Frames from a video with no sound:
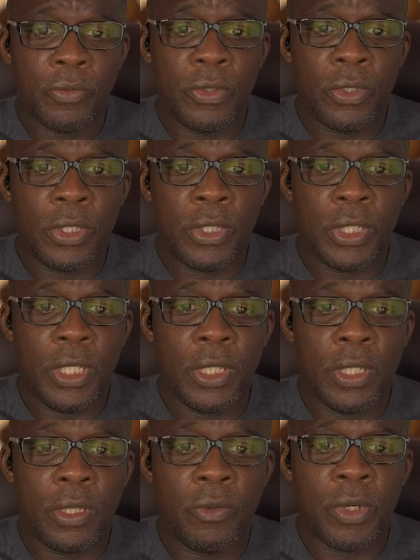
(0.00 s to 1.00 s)
you can see
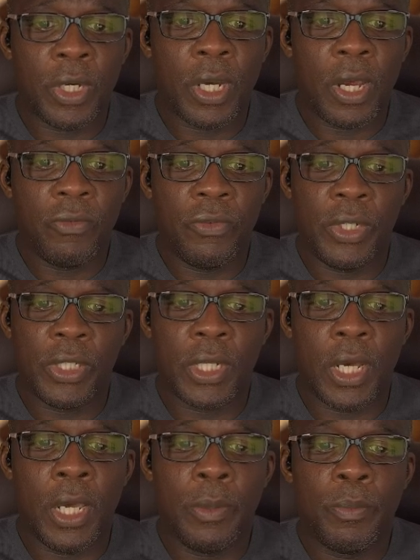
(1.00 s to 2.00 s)
that the recovery
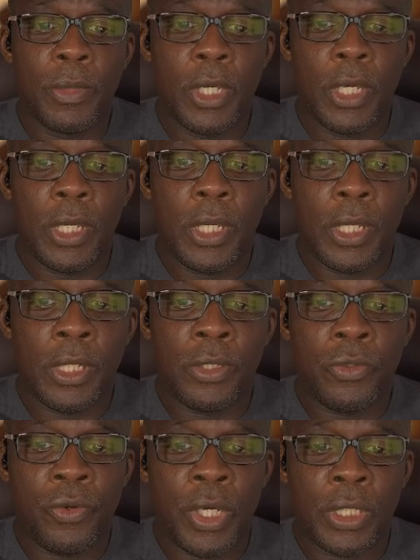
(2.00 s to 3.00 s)
time is
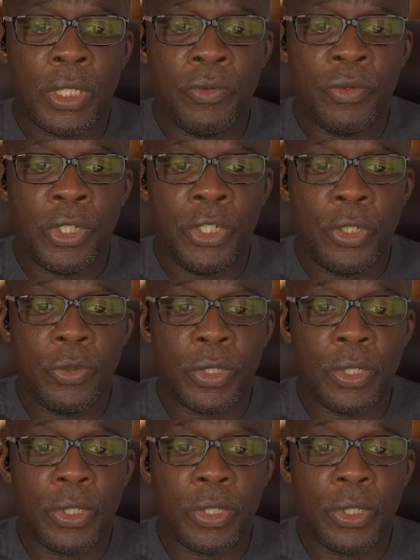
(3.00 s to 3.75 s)
greatly reduced.